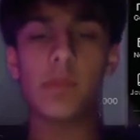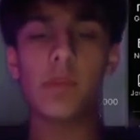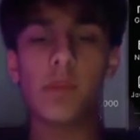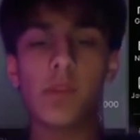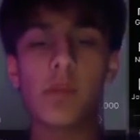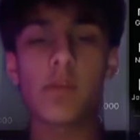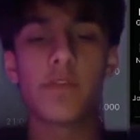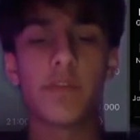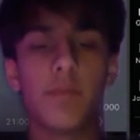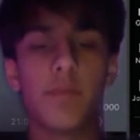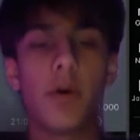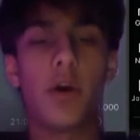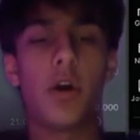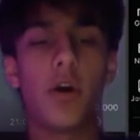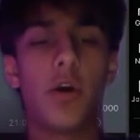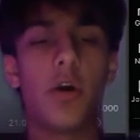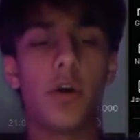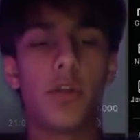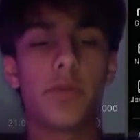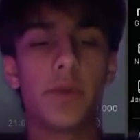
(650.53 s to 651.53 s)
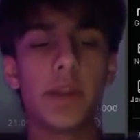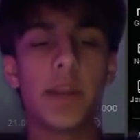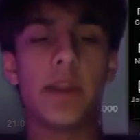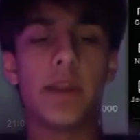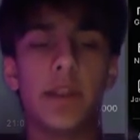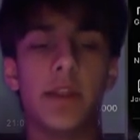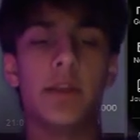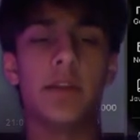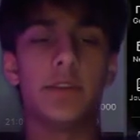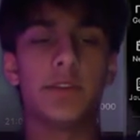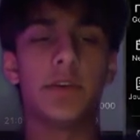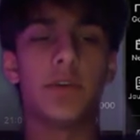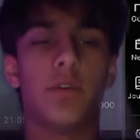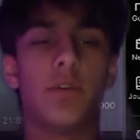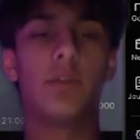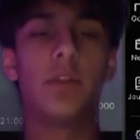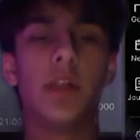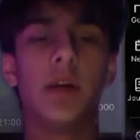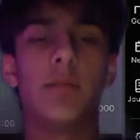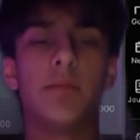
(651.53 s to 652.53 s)
from all the way down here. There's a
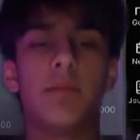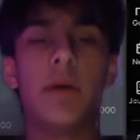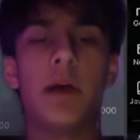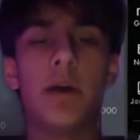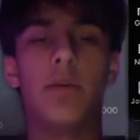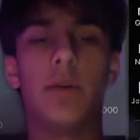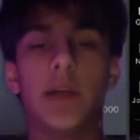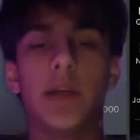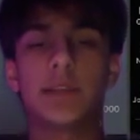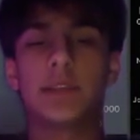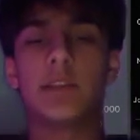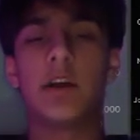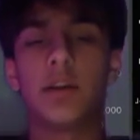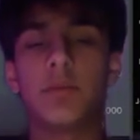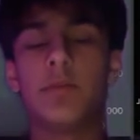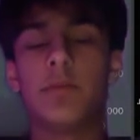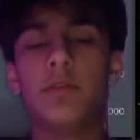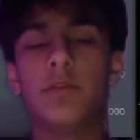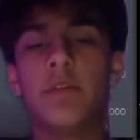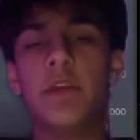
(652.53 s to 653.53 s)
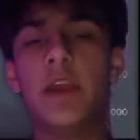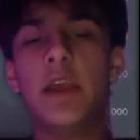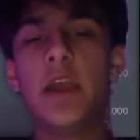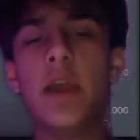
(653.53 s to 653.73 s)
whole ass long move,